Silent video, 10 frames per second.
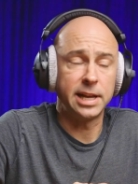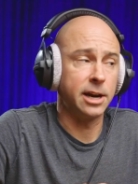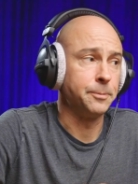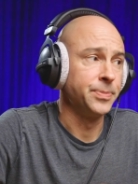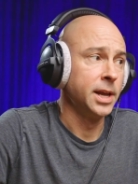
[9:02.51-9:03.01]

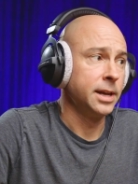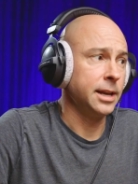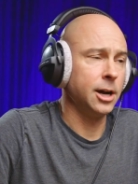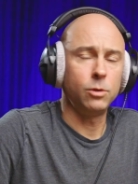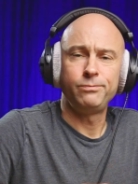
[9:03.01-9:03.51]
there.
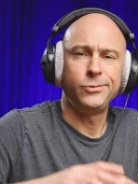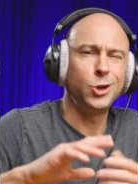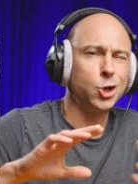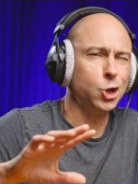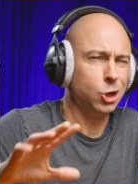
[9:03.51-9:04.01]
Now,
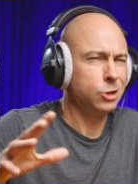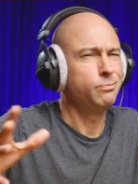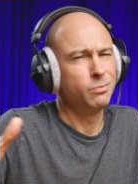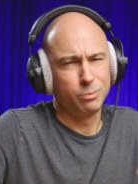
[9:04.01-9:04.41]
you could